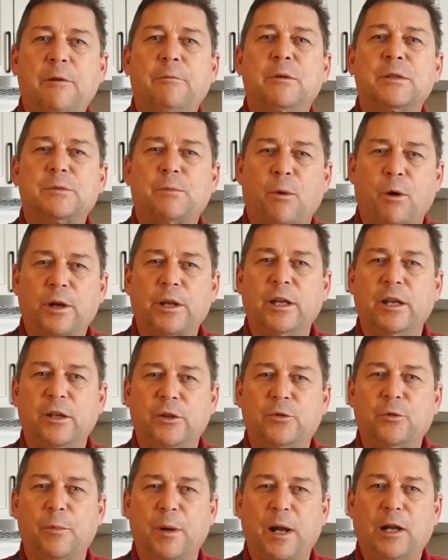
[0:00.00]
was walking
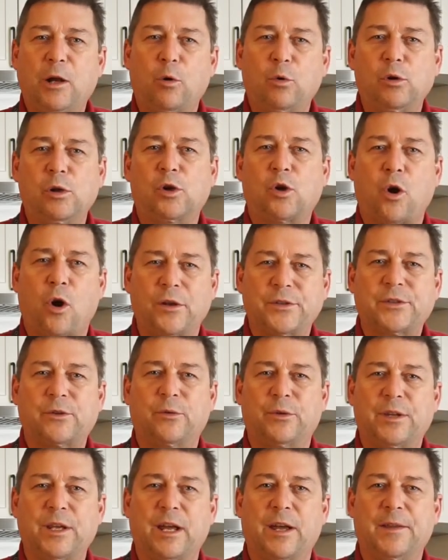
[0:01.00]
into my local
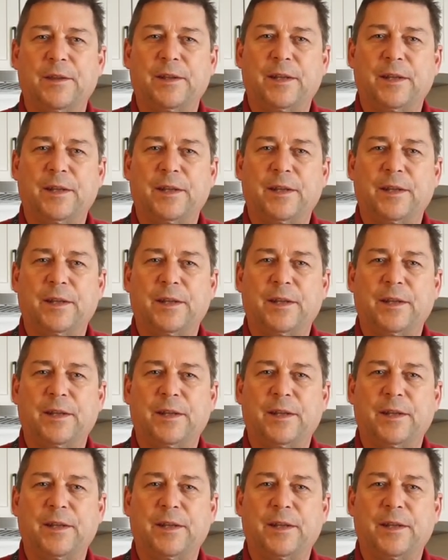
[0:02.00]
Costco the other